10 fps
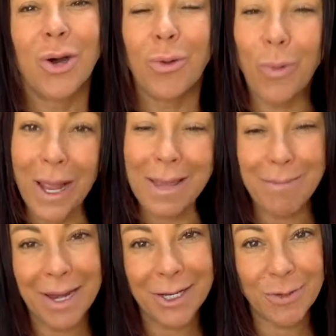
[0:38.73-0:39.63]
weight
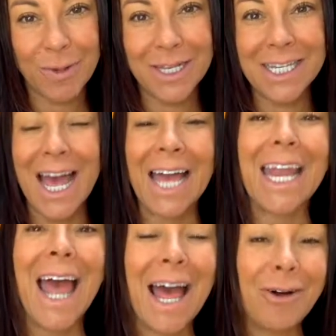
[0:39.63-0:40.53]
management and
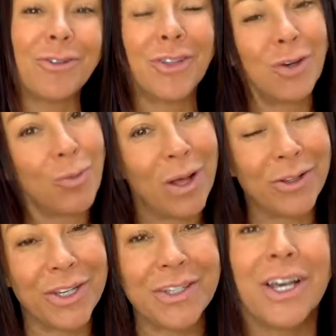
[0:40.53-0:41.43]
health and
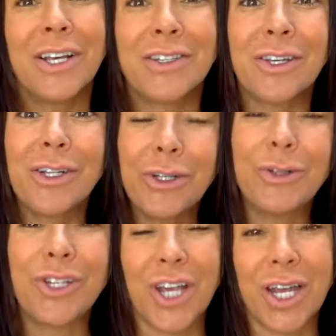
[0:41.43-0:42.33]
wellness
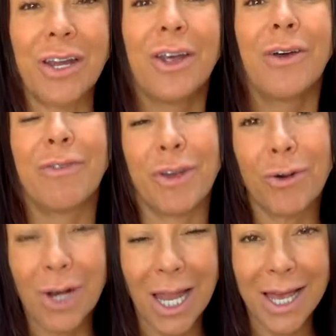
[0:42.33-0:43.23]
solution for
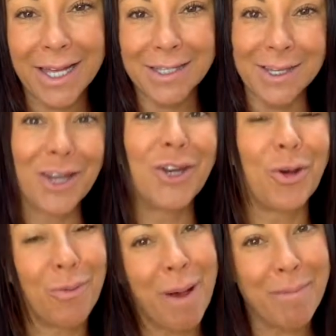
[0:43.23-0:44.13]
your clients and
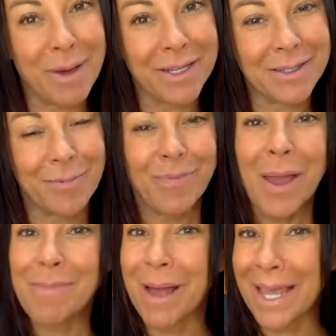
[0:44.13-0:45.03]
your members.
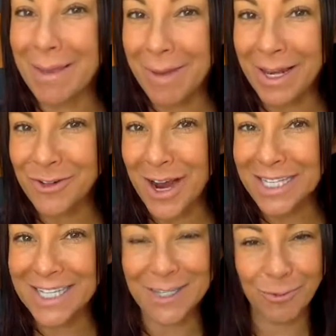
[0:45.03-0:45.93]
My email
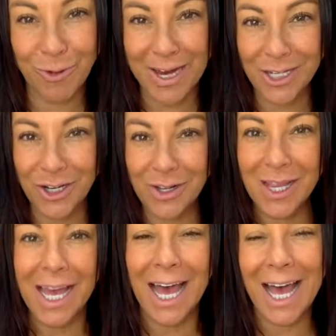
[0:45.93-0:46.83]
address is rachel
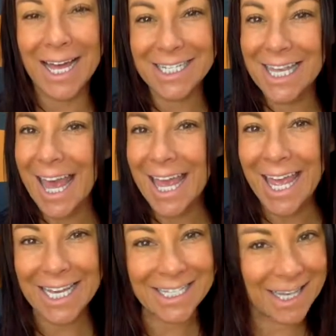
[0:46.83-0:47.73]
at
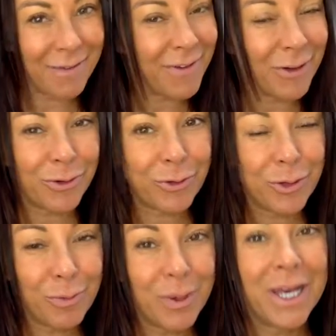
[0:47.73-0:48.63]

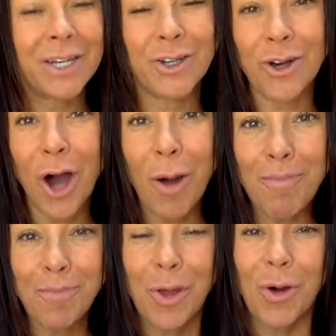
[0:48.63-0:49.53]

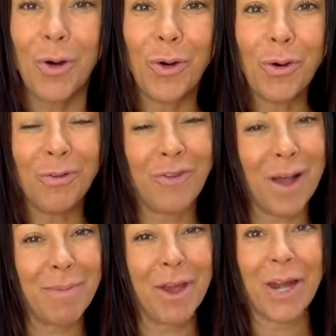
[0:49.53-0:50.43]
ksflgroup.com or
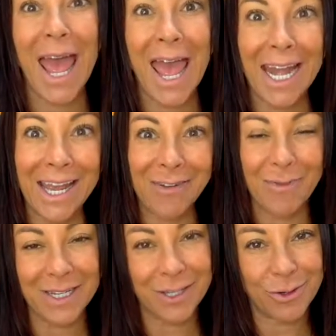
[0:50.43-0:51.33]
find me on any of
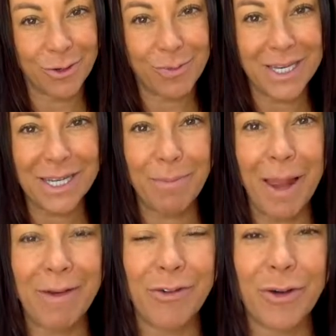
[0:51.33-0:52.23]
my social media
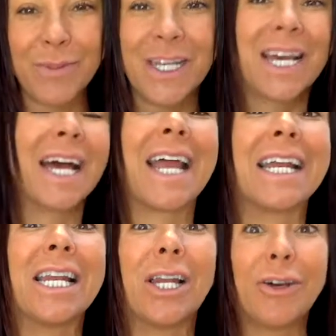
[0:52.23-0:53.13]
platforms. And
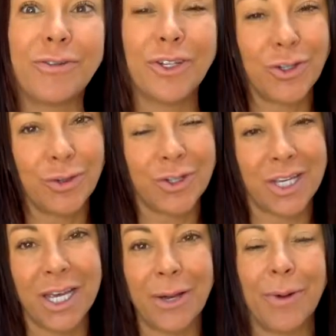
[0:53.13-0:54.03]
I'd love to talk
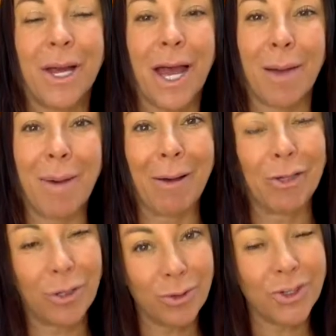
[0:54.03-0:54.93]
to you about
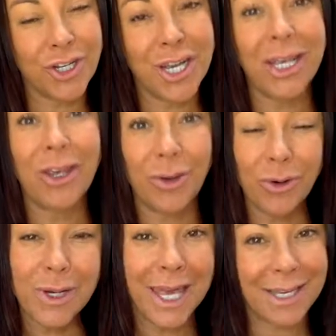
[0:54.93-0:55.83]
launching
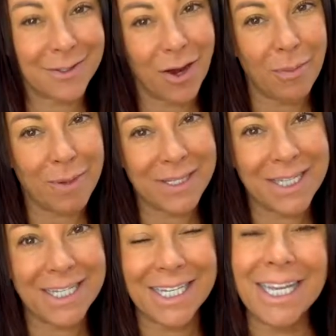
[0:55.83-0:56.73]
your Kickstart
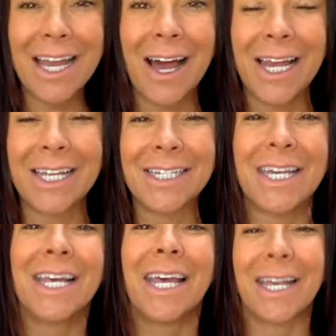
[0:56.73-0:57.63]
business in Ireland
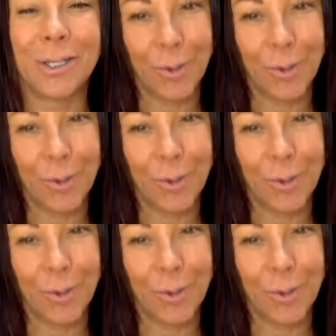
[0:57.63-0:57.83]
in